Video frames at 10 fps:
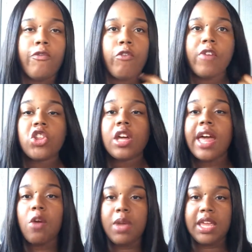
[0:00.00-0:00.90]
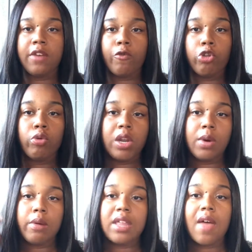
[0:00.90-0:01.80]
fourth of July weekend, Rue
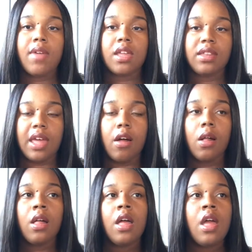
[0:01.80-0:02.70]
twenty-one was having a sale,